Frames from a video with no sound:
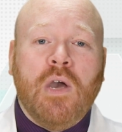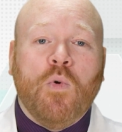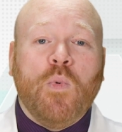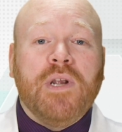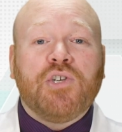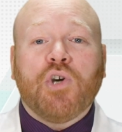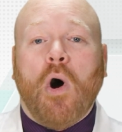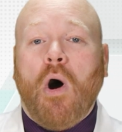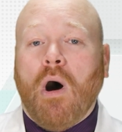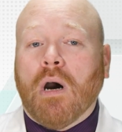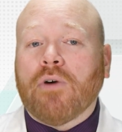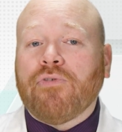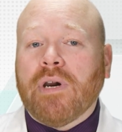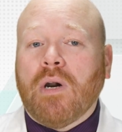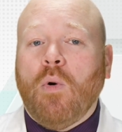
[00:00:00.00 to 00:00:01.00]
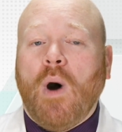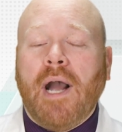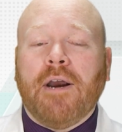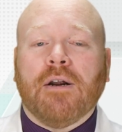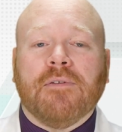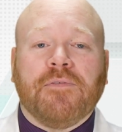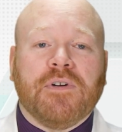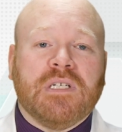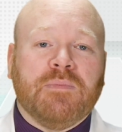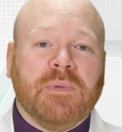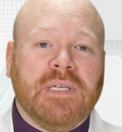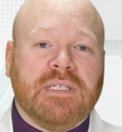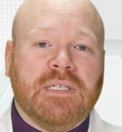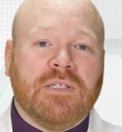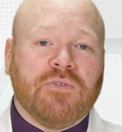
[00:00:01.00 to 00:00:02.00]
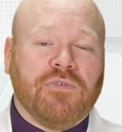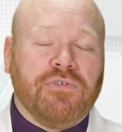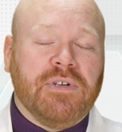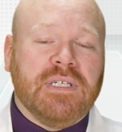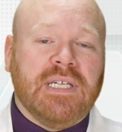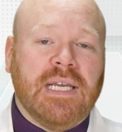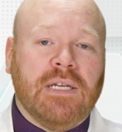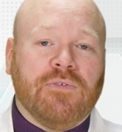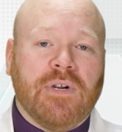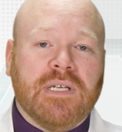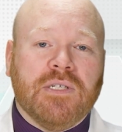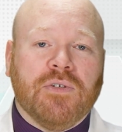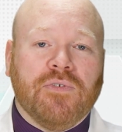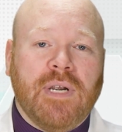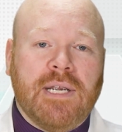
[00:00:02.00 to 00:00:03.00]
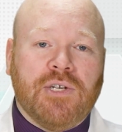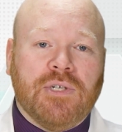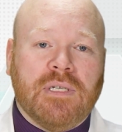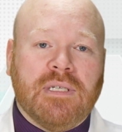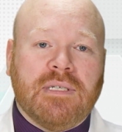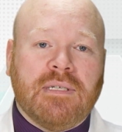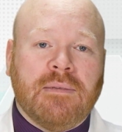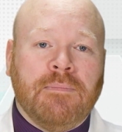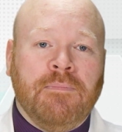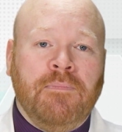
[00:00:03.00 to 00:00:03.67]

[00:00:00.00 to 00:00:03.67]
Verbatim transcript: which are required for splinted screw retained restorations.